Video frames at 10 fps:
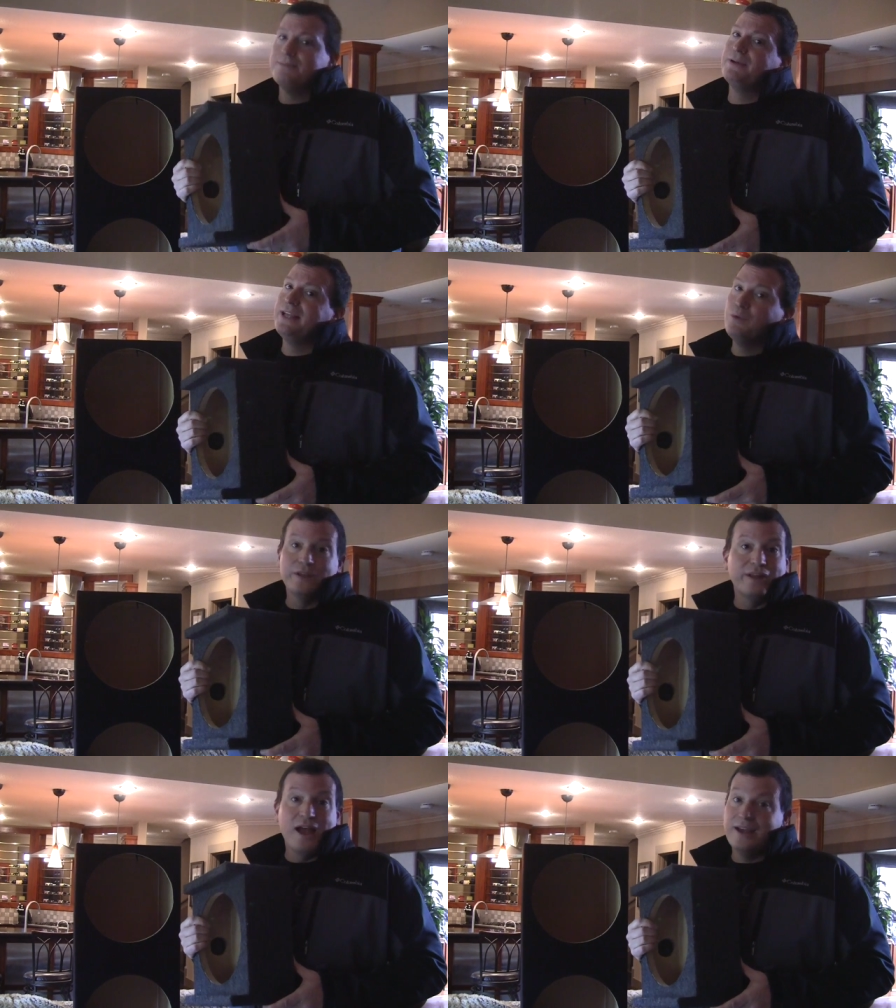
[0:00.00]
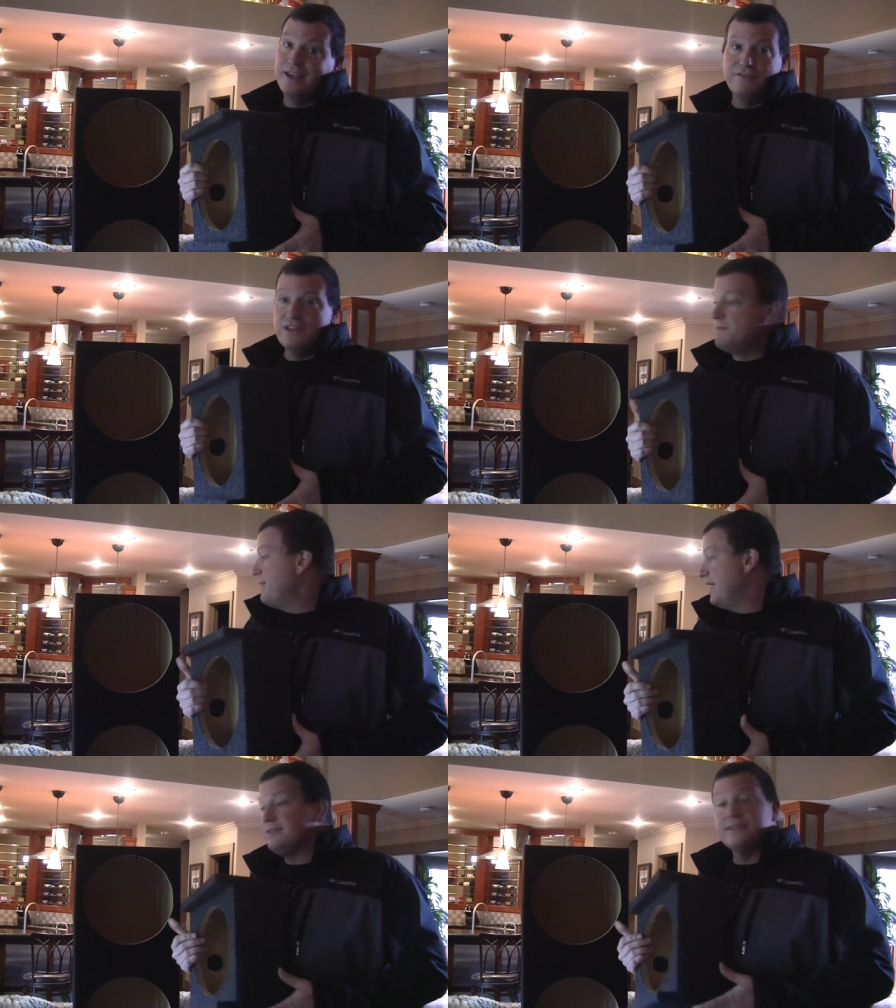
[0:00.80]
but they will not give you the
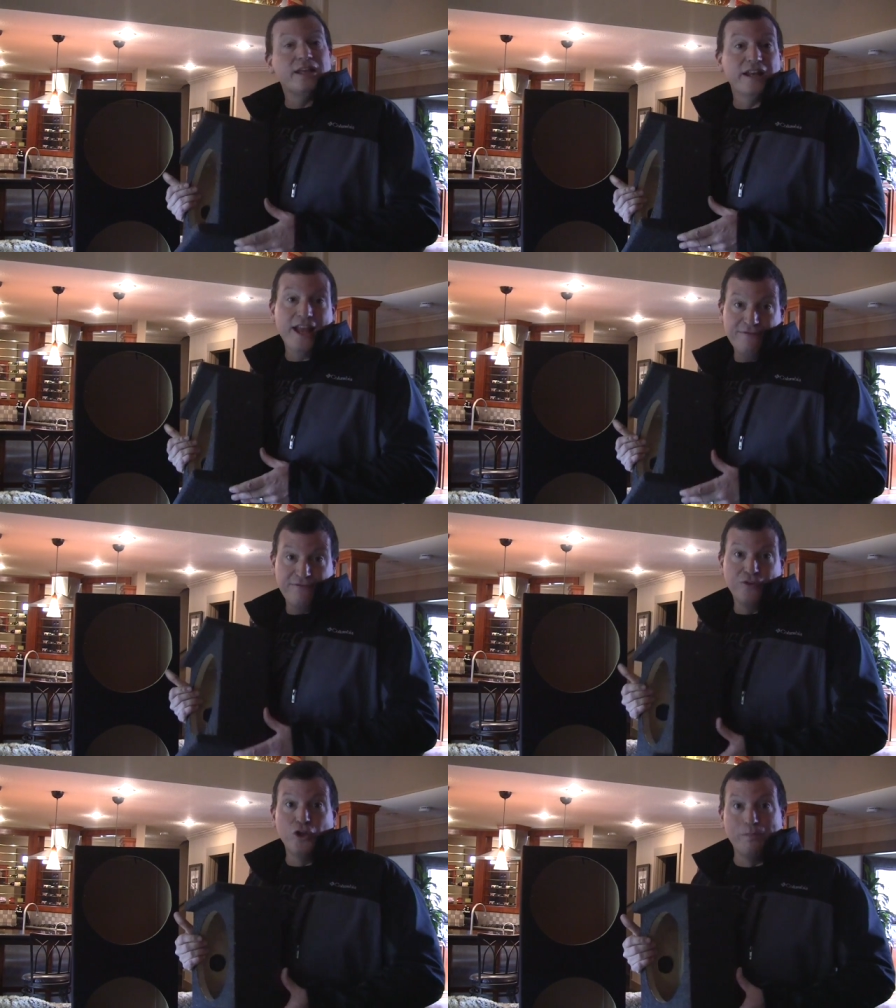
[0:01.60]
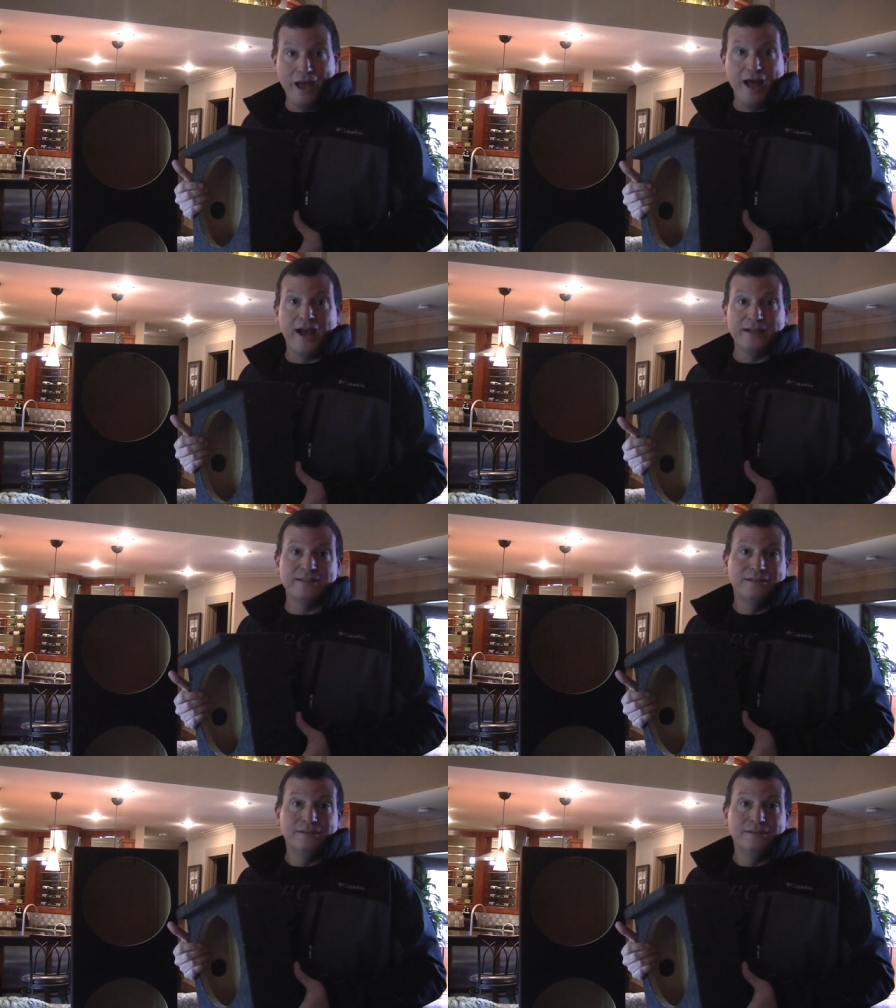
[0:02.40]
bass that a full box